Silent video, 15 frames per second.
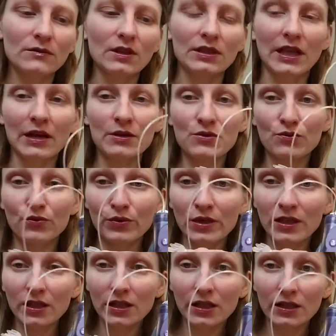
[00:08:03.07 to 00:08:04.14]
Now it's
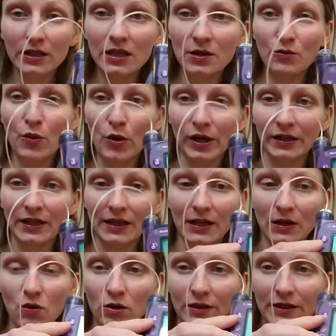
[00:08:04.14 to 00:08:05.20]
really important that I
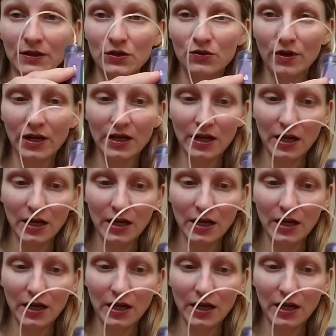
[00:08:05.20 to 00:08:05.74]
hold it straight